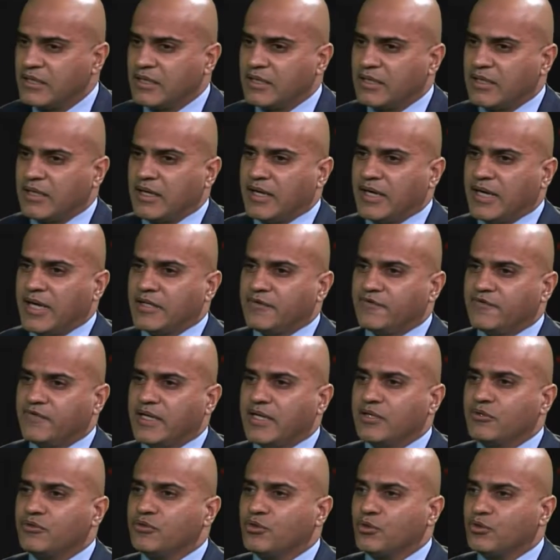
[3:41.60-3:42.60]
I
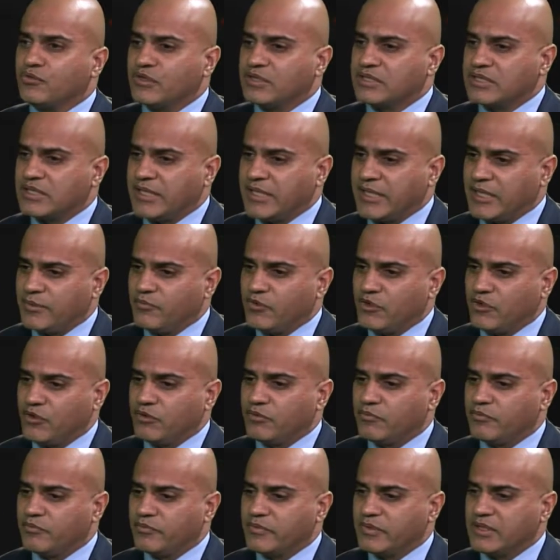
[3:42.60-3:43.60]
found over time, though,
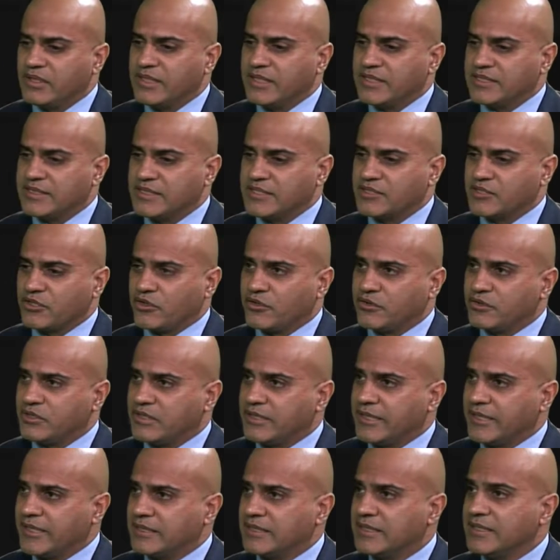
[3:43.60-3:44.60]
as I started to
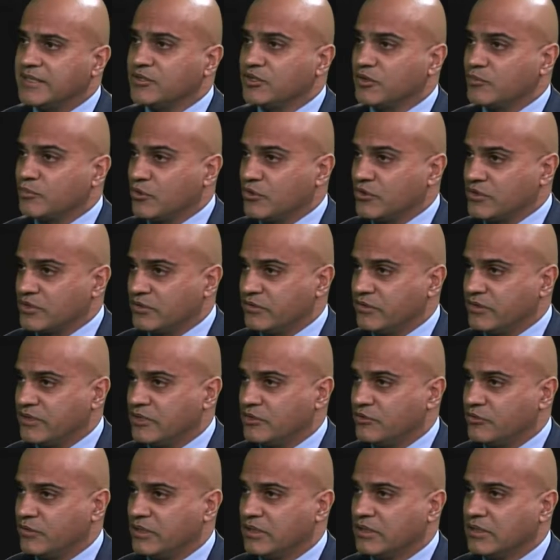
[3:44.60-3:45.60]
get into personal
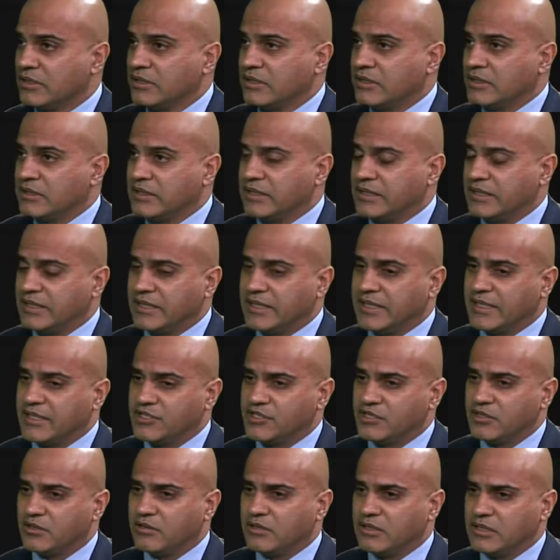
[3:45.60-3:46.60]
injury
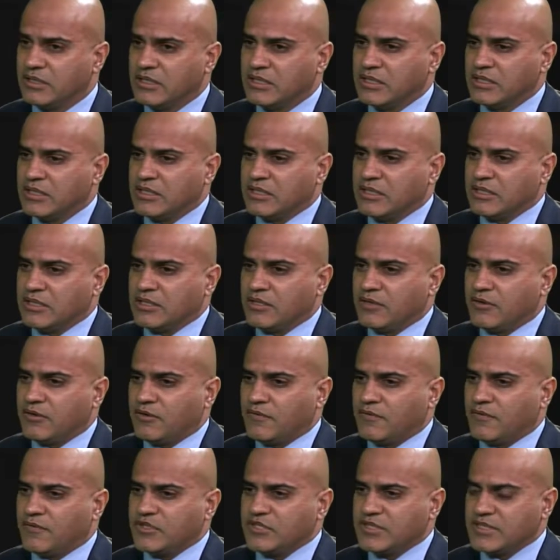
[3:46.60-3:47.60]
litigation,
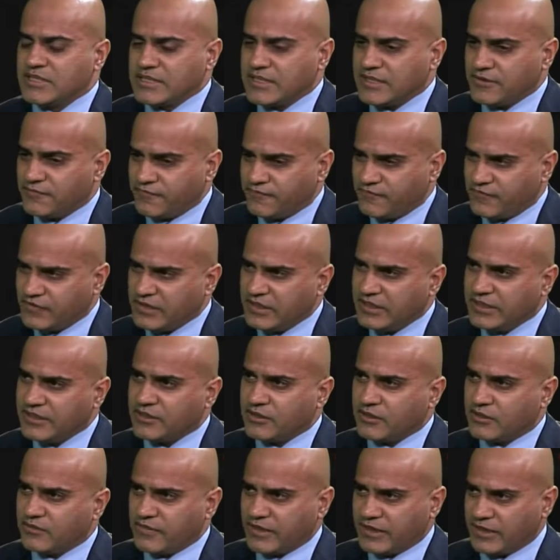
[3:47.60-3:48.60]
just that feeling of
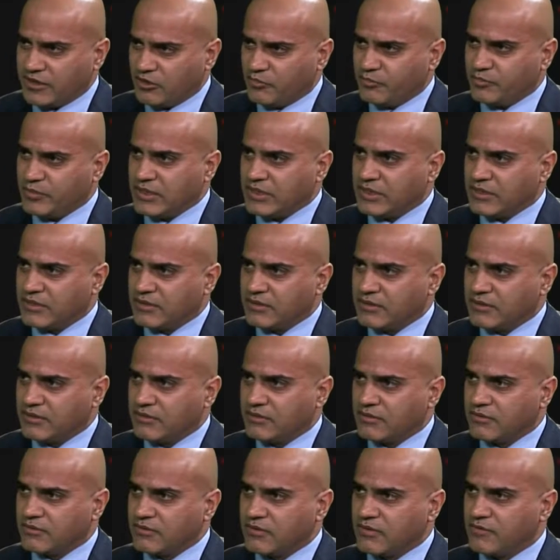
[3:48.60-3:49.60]
helping
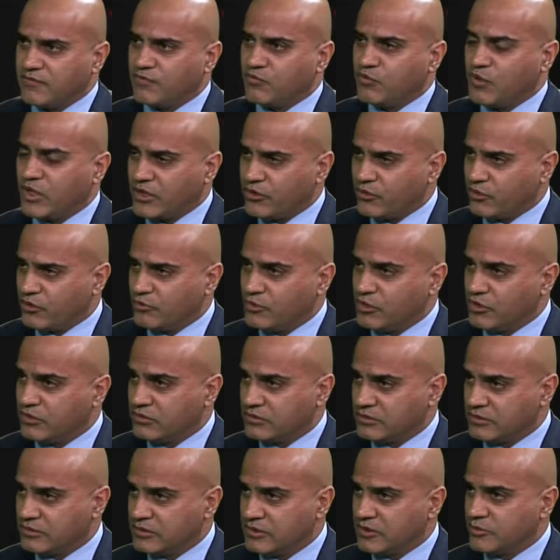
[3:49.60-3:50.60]
vulnerable
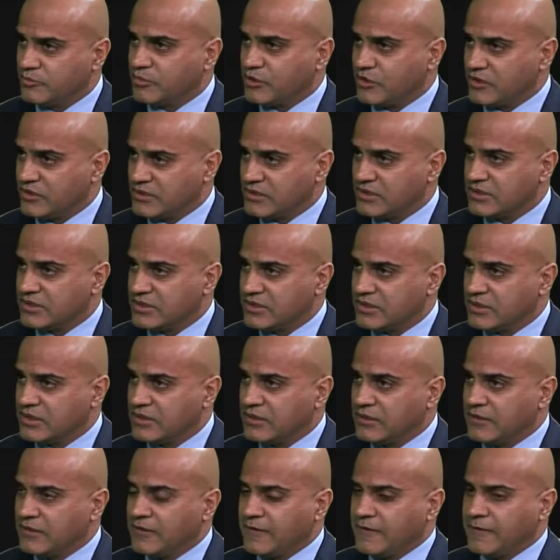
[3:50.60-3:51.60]
persons.
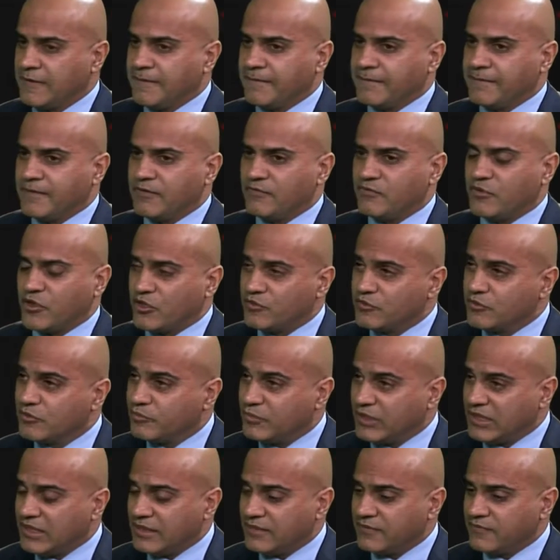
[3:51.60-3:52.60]
Vulnerable
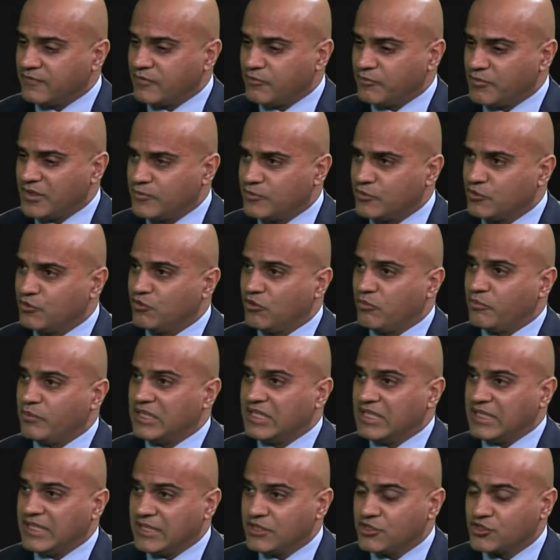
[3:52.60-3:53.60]
meaning people who have been
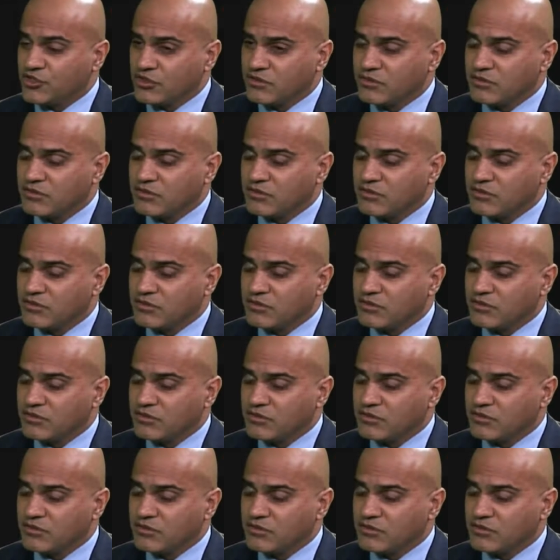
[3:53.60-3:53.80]
injured,